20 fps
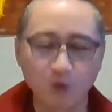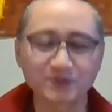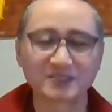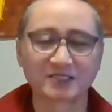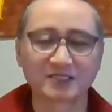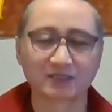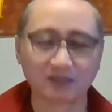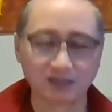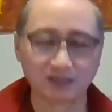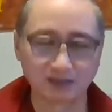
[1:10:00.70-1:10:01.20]

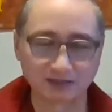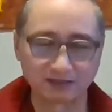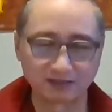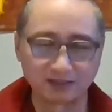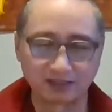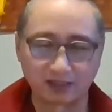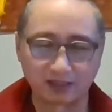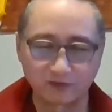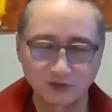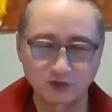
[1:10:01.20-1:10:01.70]

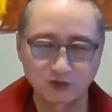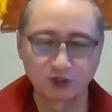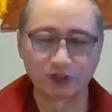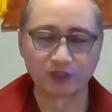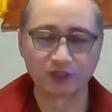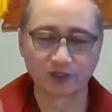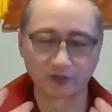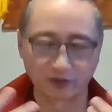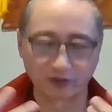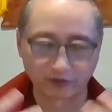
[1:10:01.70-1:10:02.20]
obstacles in our
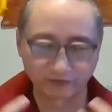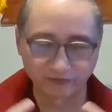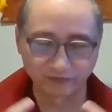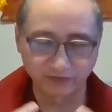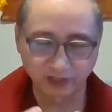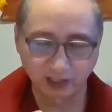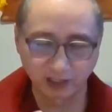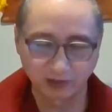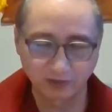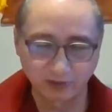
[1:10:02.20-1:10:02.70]
journey
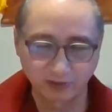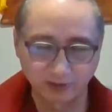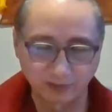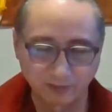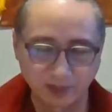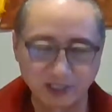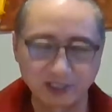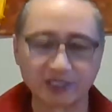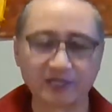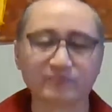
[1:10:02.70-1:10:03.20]
of our
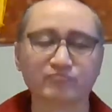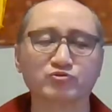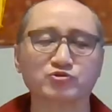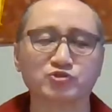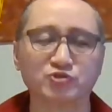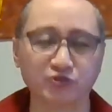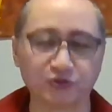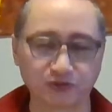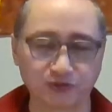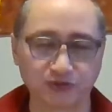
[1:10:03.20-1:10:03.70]
mundane
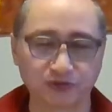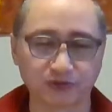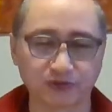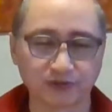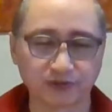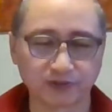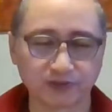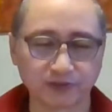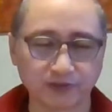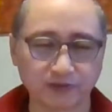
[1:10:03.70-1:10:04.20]
pursuit.
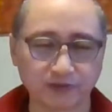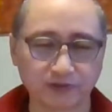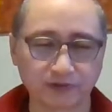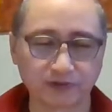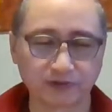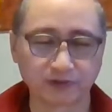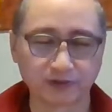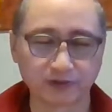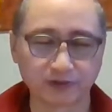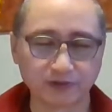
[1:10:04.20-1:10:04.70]

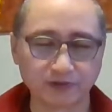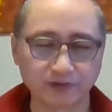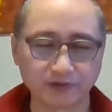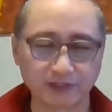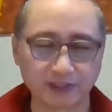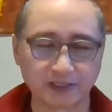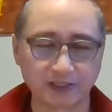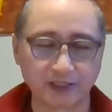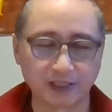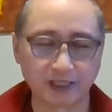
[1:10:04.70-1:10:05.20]
You
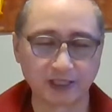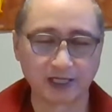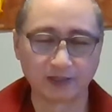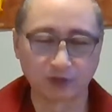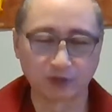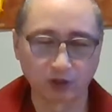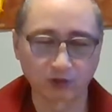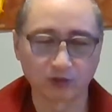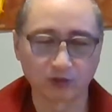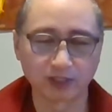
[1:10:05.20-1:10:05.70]
see,
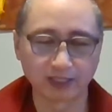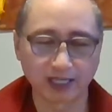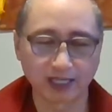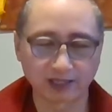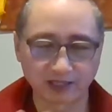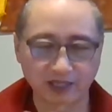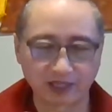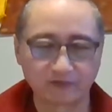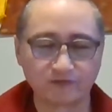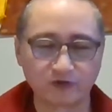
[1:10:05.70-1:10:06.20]
and not only
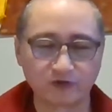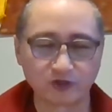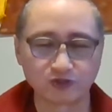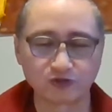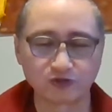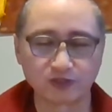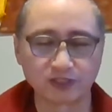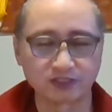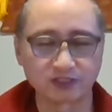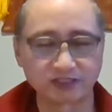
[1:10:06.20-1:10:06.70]
that, that
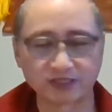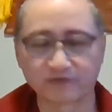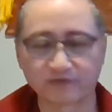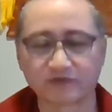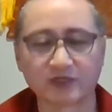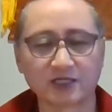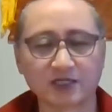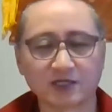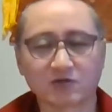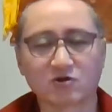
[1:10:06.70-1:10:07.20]
virtue is
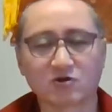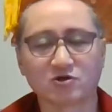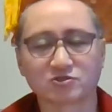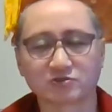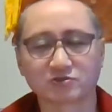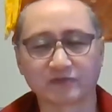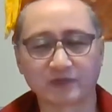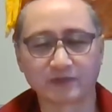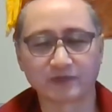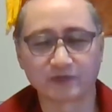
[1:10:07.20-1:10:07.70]
definitely
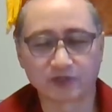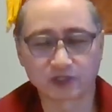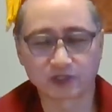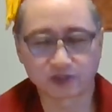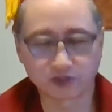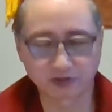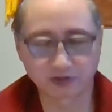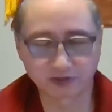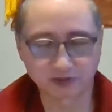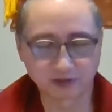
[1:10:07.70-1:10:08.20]
cause of
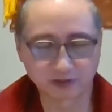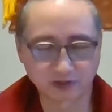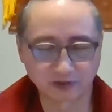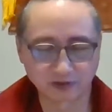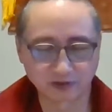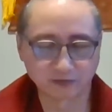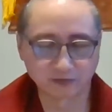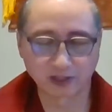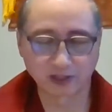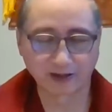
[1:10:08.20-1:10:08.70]
liberation,
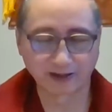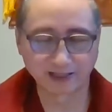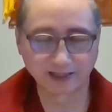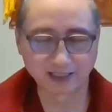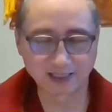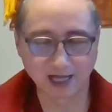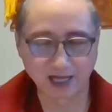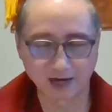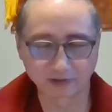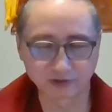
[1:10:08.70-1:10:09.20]
without
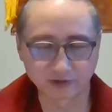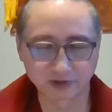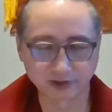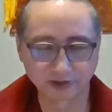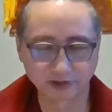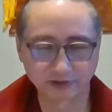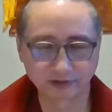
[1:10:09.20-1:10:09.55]
any doubt.